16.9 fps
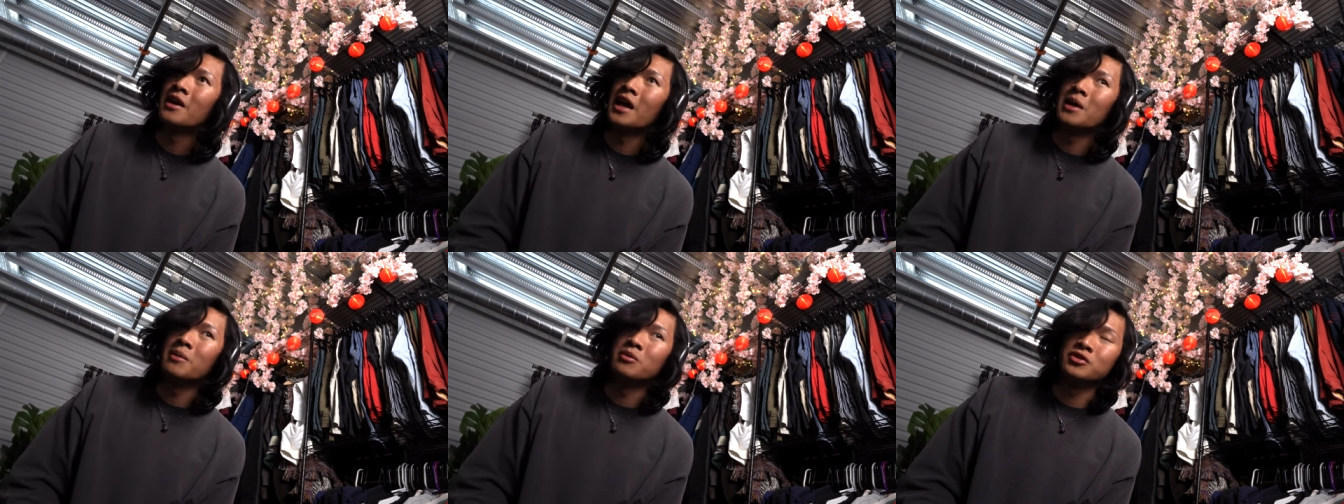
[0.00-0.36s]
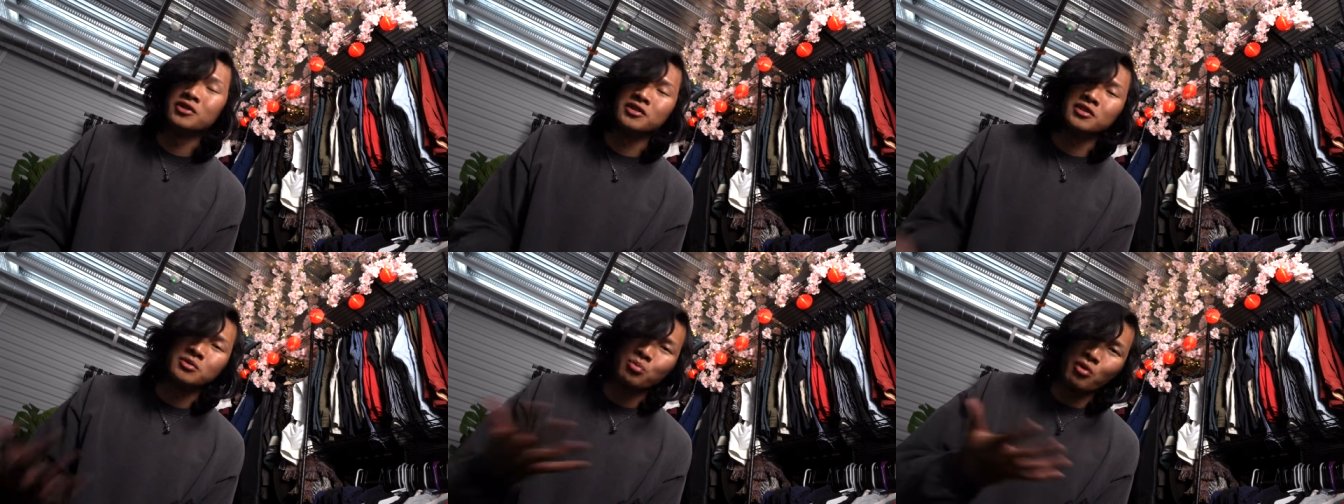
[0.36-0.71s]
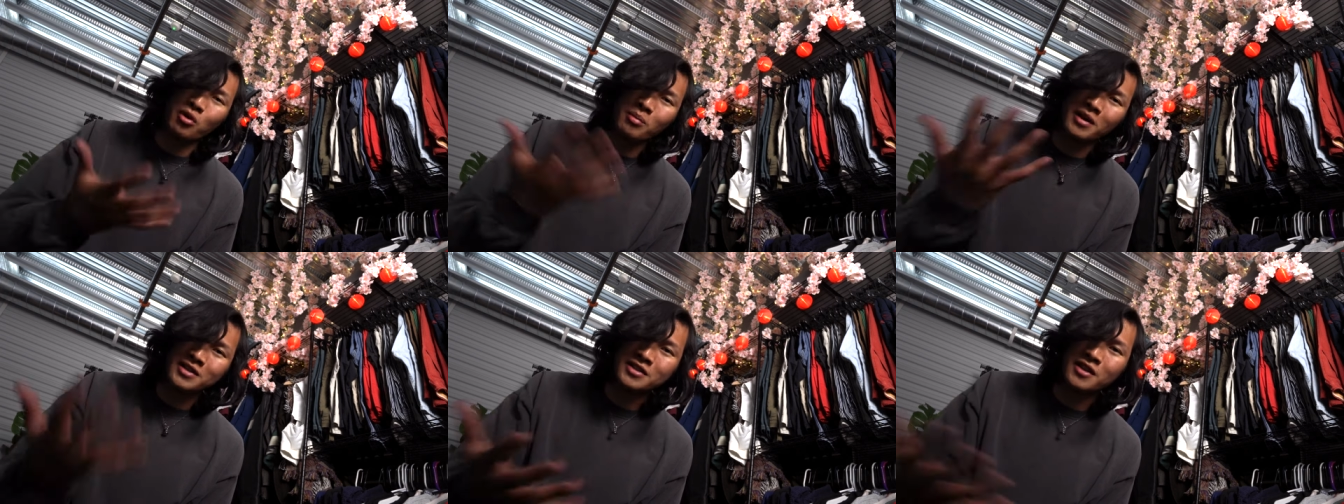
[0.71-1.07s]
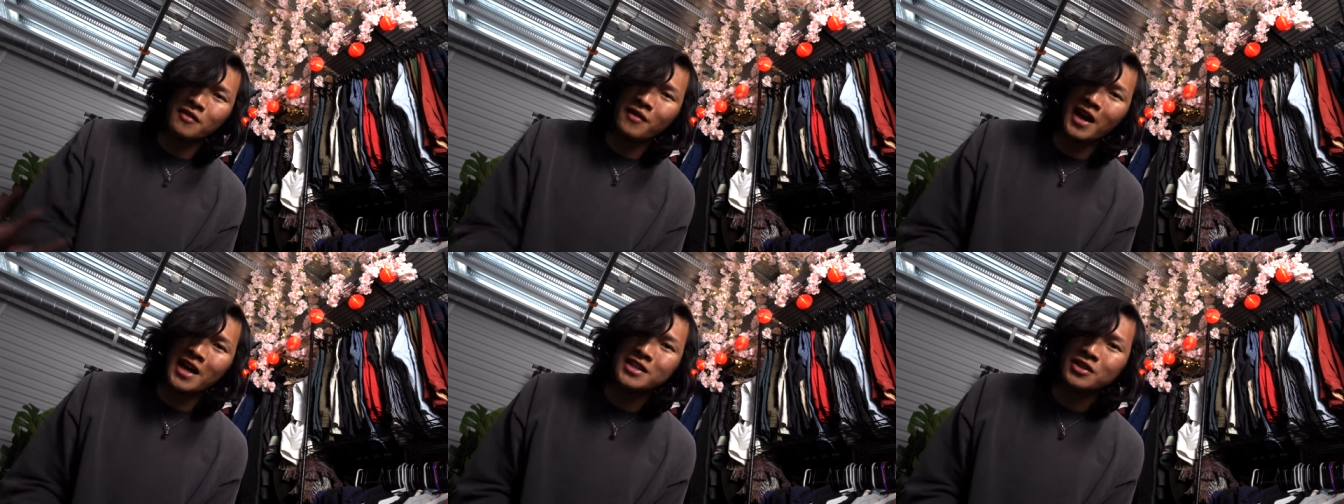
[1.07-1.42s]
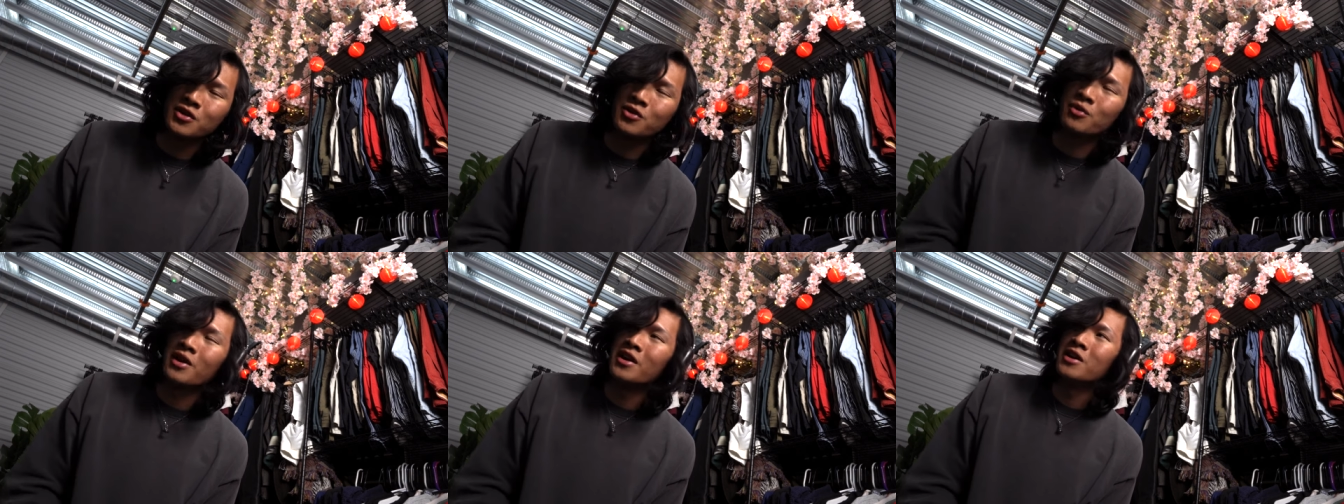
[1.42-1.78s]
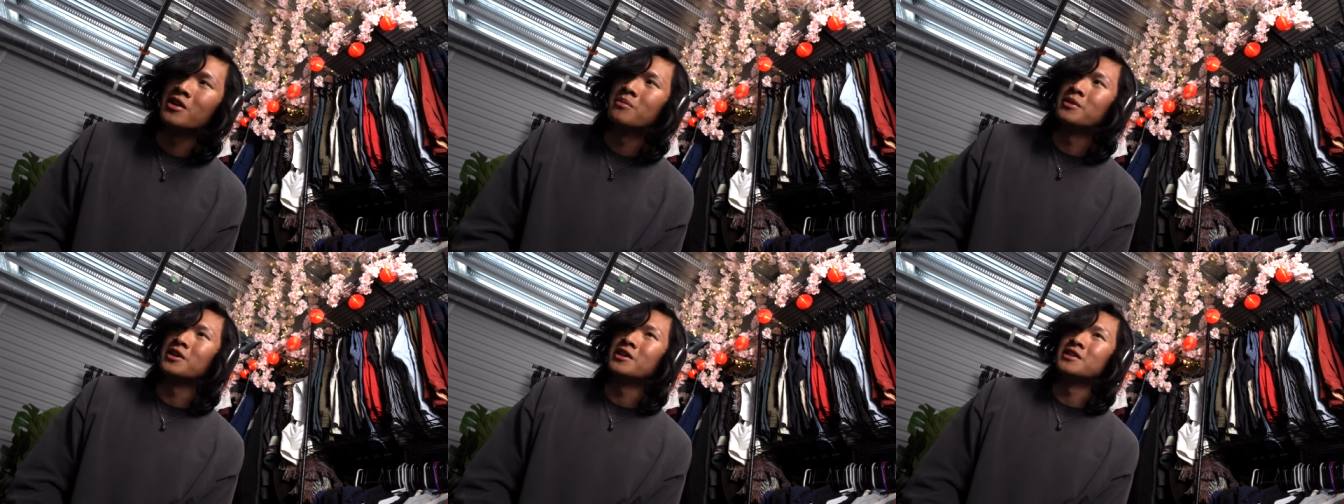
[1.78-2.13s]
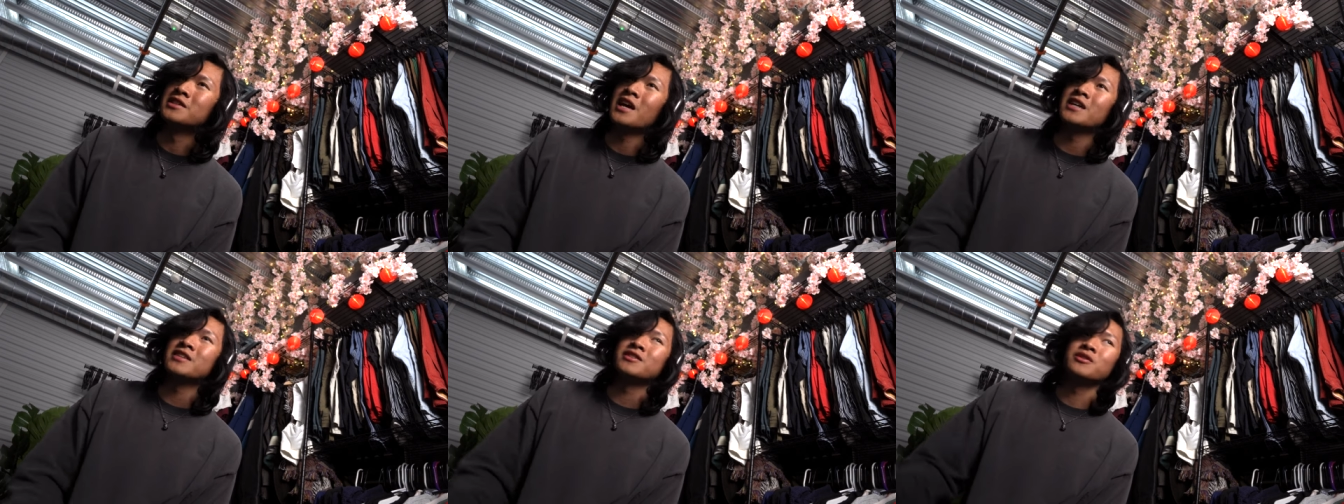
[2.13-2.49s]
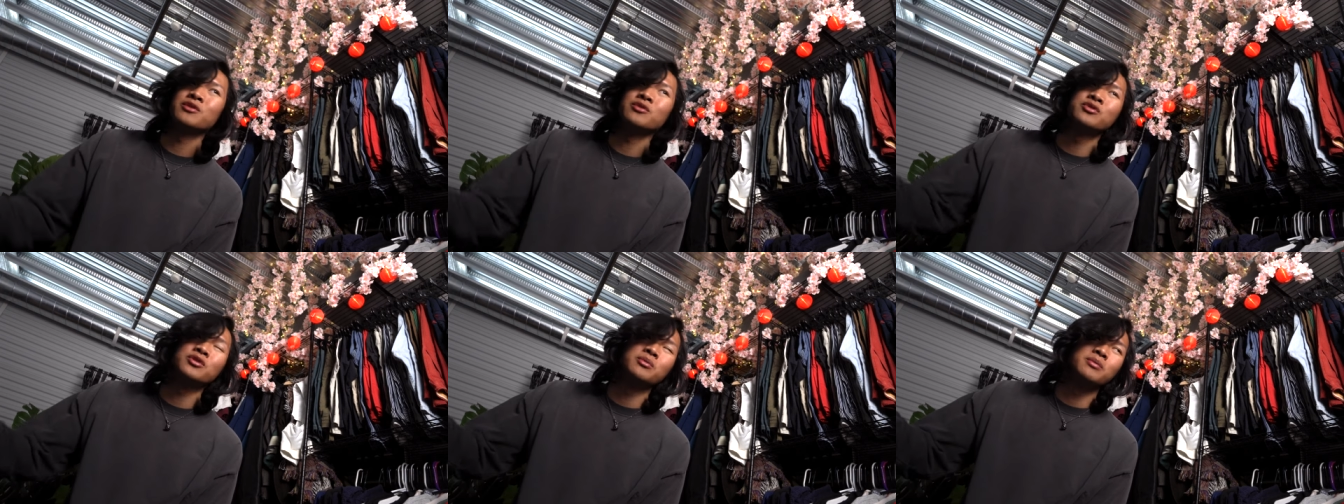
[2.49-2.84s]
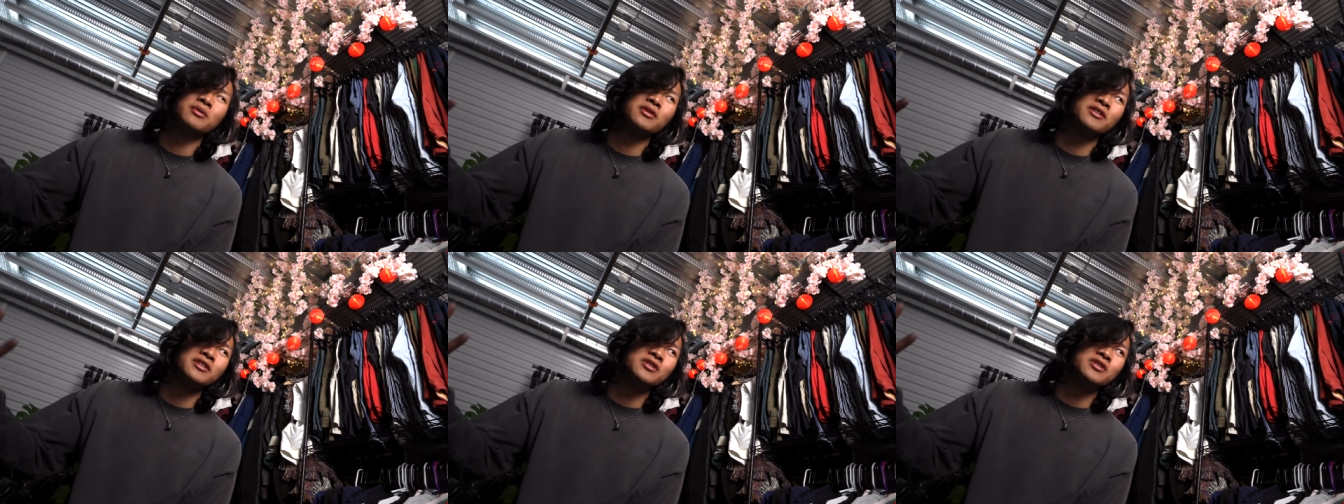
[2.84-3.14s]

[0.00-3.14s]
able to support myself as a creator because as a YouTuber,